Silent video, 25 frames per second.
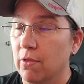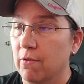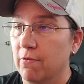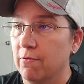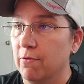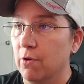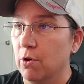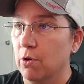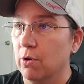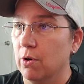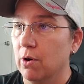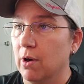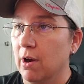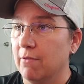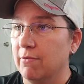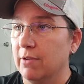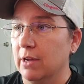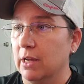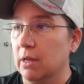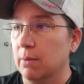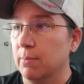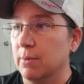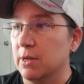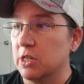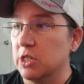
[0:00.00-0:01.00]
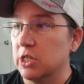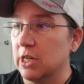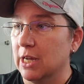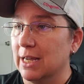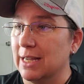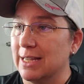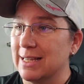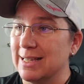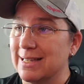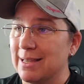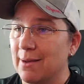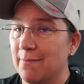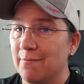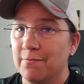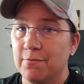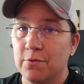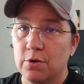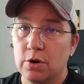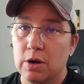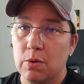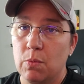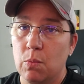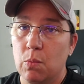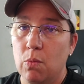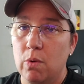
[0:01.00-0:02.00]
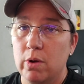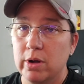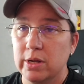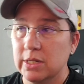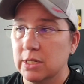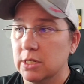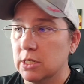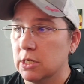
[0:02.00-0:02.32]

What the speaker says: the photographic image, except for in one